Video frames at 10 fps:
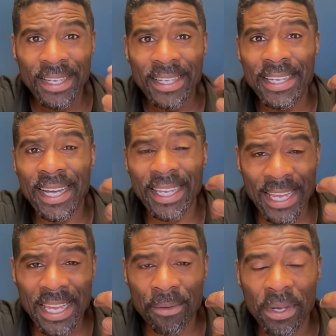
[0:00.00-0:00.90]
He got
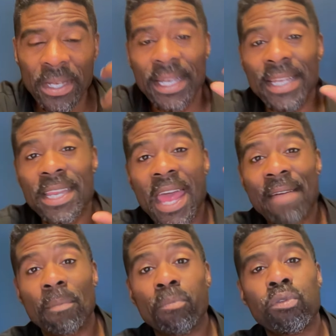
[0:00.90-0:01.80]
angry. He didn't
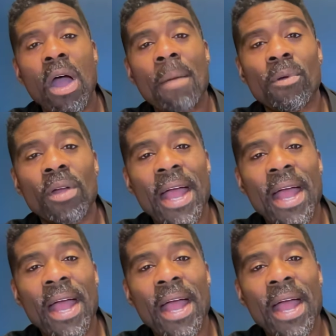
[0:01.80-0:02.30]
have a proper